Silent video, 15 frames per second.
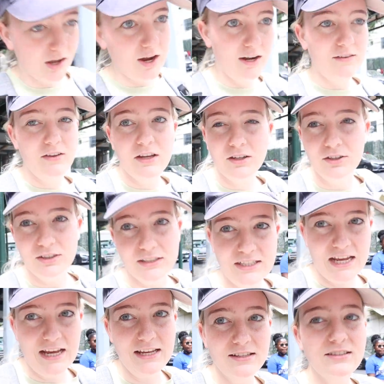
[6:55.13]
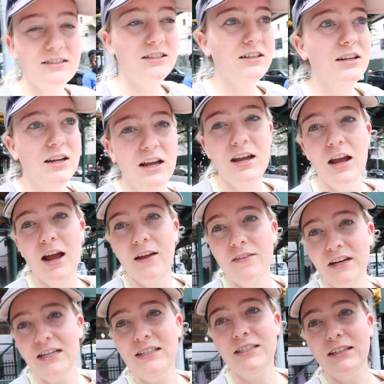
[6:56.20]
kind of hindered the taste. And
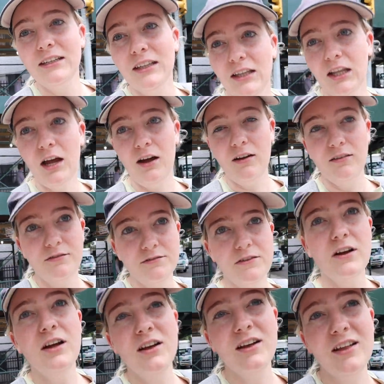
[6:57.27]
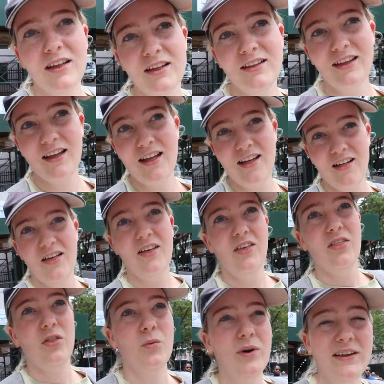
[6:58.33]
then I didn't love
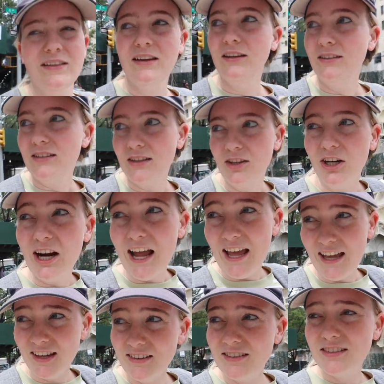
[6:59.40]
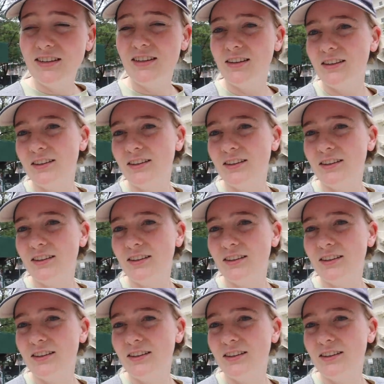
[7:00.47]
the way they did their eggs.